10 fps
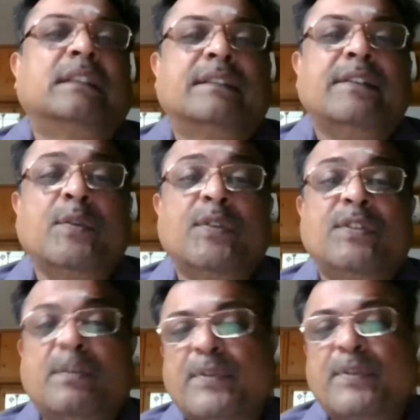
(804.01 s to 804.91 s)
they use
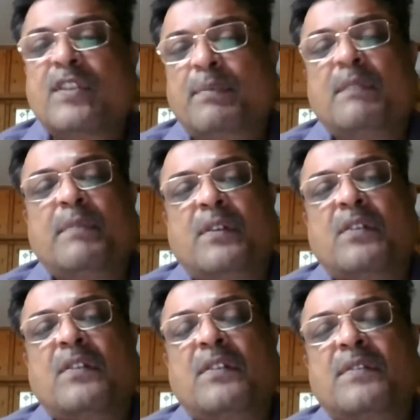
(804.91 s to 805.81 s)
this principle
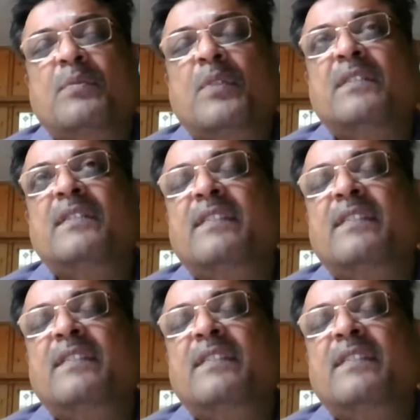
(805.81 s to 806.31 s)
because what they